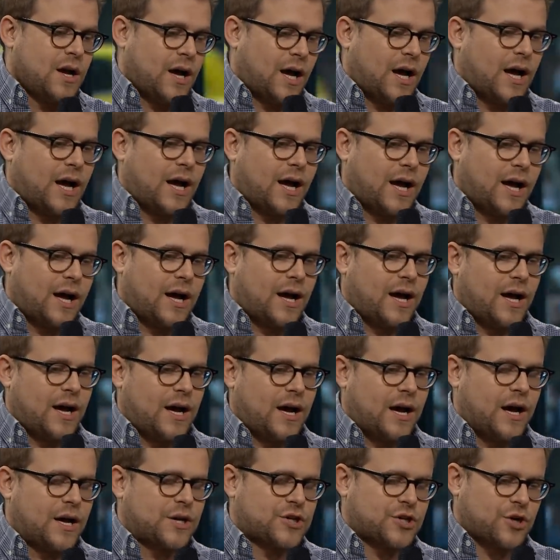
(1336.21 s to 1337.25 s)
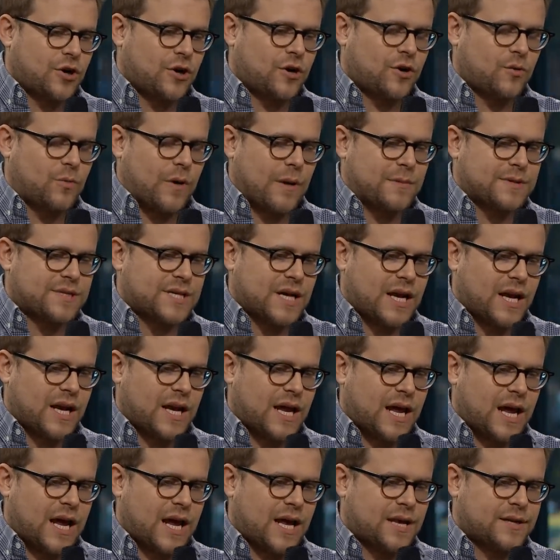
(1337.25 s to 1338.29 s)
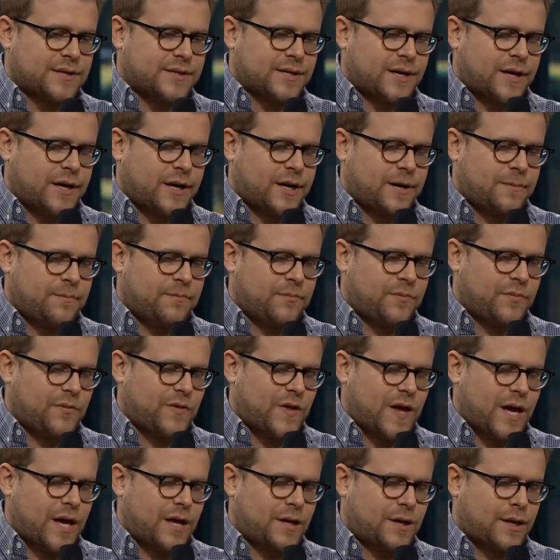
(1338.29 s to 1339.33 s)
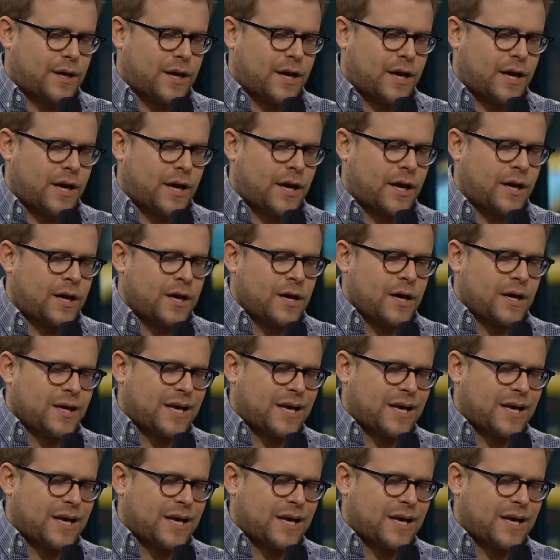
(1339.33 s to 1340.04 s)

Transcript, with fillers: Uh, uh, Turner website, and um, then uh,